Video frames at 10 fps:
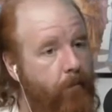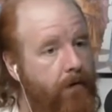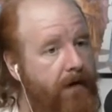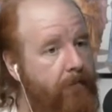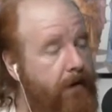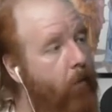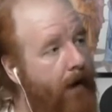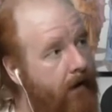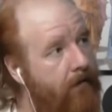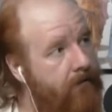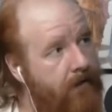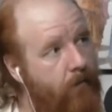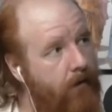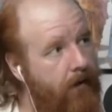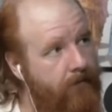Would they be aware that
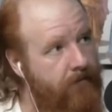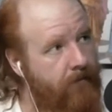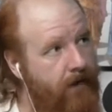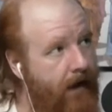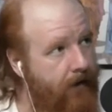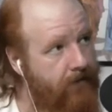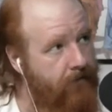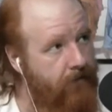there was a higher